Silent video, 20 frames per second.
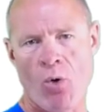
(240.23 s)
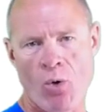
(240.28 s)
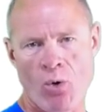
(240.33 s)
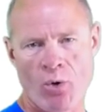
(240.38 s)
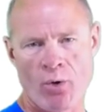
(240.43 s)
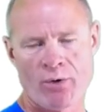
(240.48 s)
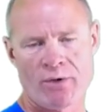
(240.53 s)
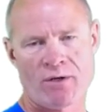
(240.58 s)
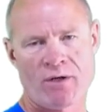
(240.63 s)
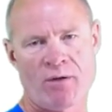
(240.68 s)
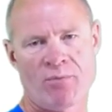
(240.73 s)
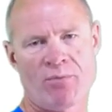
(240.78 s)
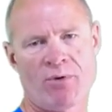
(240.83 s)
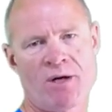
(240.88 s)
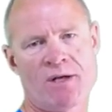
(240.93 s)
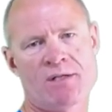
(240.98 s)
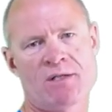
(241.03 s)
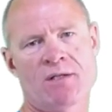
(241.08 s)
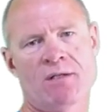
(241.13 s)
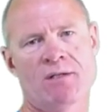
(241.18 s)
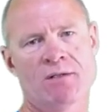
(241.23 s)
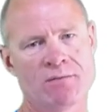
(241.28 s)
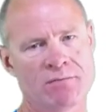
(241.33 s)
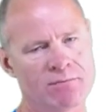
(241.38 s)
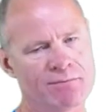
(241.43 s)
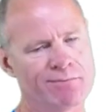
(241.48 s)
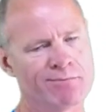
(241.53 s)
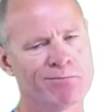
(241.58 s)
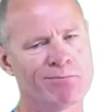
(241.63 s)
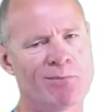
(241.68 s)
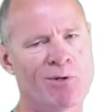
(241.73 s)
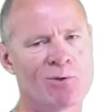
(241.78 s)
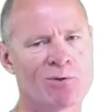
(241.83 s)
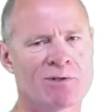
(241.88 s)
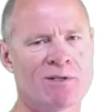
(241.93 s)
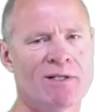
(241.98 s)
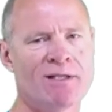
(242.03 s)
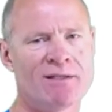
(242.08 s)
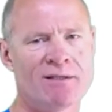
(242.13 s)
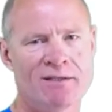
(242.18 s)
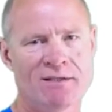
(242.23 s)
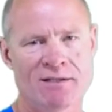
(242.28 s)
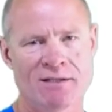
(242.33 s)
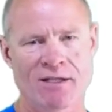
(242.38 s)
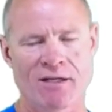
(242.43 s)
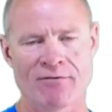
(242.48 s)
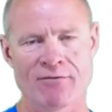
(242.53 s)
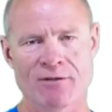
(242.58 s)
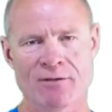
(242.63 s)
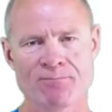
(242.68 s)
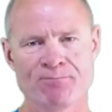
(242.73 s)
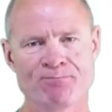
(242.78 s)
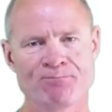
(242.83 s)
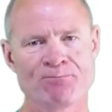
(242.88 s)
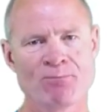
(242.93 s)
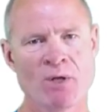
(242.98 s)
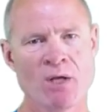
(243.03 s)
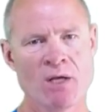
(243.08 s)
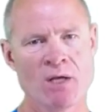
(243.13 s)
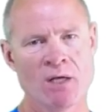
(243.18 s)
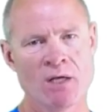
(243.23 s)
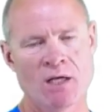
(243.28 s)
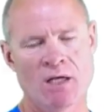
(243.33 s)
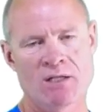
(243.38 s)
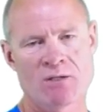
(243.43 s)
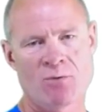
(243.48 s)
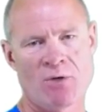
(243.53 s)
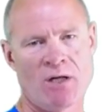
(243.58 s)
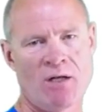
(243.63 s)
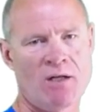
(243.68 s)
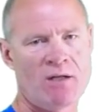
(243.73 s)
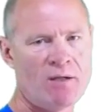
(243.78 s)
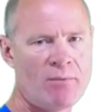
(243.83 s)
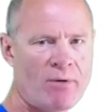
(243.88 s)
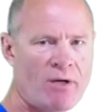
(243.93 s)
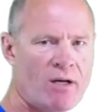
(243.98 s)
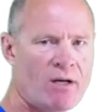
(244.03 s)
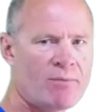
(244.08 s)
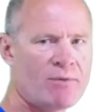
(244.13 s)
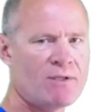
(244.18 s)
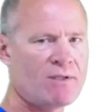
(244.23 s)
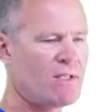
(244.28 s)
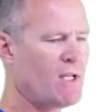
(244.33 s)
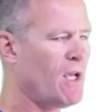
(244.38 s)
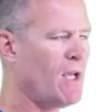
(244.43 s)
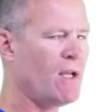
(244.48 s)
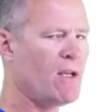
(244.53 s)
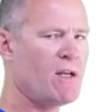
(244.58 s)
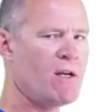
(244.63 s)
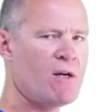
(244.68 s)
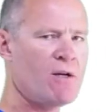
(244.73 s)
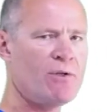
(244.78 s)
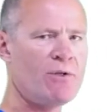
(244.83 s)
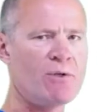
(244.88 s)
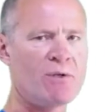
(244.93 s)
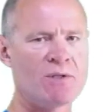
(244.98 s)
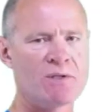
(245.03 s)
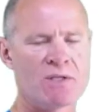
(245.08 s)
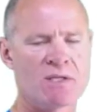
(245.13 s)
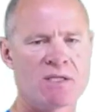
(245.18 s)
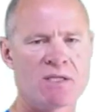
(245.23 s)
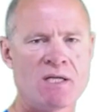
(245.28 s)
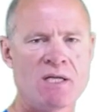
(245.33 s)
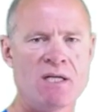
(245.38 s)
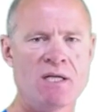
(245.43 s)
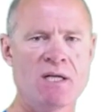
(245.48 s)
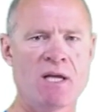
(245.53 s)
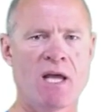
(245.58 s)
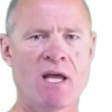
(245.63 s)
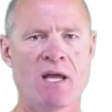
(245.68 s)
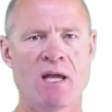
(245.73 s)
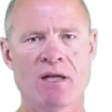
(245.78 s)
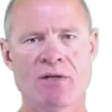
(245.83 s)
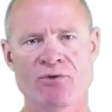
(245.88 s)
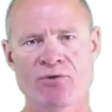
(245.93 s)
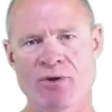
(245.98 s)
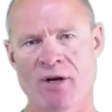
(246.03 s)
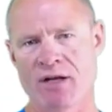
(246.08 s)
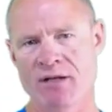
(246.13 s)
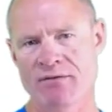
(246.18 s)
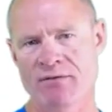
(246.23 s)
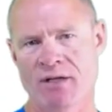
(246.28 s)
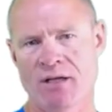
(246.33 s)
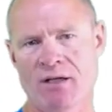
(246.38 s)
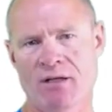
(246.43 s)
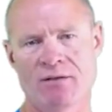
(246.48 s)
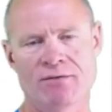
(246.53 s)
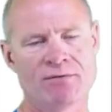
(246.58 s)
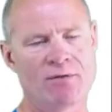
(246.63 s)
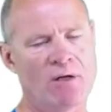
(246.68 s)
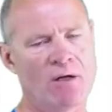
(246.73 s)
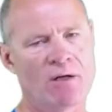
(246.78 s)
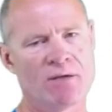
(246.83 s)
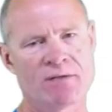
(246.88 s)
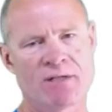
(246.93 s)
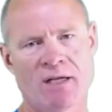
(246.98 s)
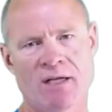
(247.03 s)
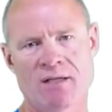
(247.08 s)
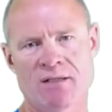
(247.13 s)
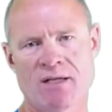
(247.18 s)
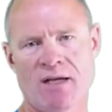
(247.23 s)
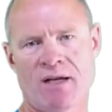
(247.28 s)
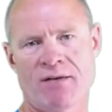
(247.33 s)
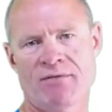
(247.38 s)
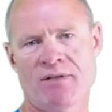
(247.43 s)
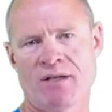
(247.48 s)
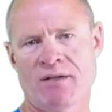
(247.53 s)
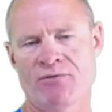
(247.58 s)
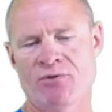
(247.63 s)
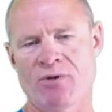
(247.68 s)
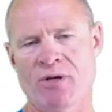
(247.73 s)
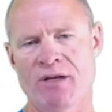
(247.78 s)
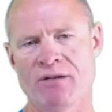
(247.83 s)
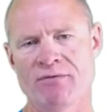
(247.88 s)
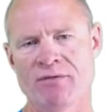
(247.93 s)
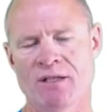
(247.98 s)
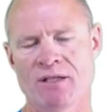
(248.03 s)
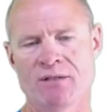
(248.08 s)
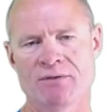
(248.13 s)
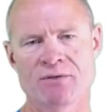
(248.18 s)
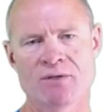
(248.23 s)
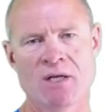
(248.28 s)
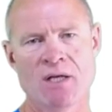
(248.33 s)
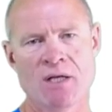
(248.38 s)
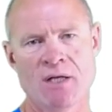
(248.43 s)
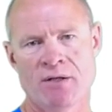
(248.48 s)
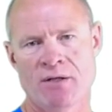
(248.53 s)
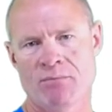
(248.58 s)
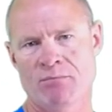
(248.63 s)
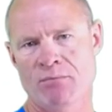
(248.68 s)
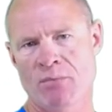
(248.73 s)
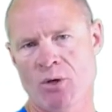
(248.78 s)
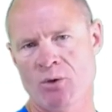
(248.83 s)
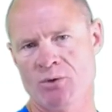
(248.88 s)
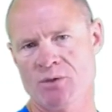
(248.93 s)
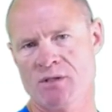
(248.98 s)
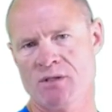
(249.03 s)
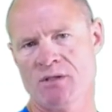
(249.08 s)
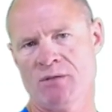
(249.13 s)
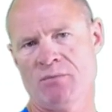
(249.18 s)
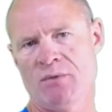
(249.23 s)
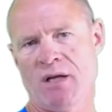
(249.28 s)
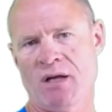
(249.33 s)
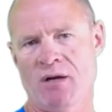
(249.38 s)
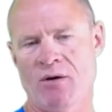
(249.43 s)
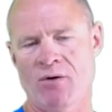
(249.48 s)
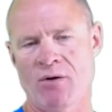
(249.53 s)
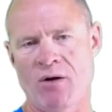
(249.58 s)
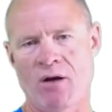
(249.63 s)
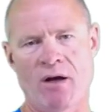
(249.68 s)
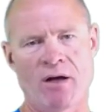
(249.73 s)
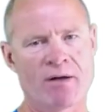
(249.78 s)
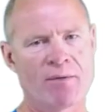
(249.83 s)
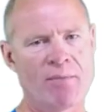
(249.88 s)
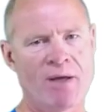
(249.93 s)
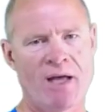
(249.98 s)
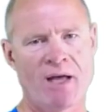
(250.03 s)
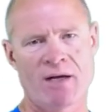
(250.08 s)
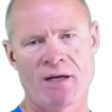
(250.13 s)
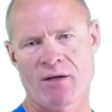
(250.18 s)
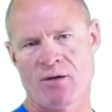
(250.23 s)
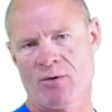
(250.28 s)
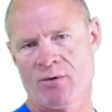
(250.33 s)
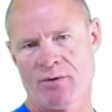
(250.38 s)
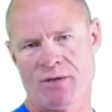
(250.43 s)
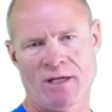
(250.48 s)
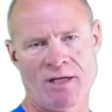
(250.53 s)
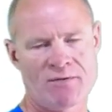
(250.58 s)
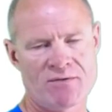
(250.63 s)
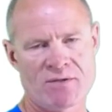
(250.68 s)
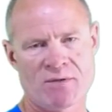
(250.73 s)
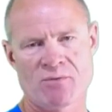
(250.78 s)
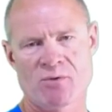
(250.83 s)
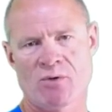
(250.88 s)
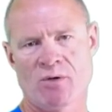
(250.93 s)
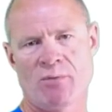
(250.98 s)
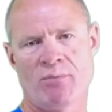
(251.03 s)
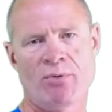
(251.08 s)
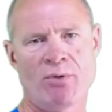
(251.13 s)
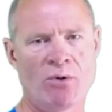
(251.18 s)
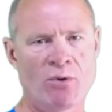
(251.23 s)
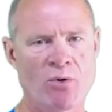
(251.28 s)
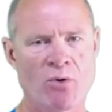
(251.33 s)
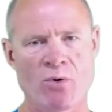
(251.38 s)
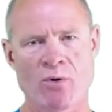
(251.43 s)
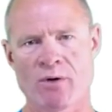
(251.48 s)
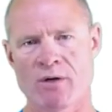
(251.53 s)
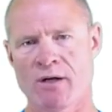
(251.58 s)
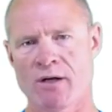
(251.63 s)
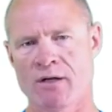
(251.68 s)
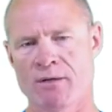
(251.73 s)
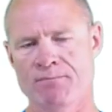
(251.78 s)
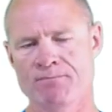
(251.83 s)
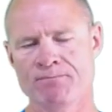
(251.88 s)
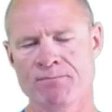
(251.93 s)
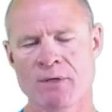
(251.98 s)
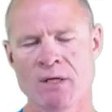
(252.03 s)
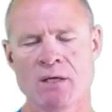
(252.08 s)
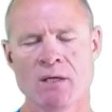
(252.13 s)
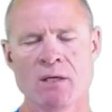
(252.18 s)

or the compressor, most likely the governor. As well, on the bottom of the tank here you can see a drain valve. All tanks have to have drain valves. Most of them now are automatic or they have some sort of pull cord on them.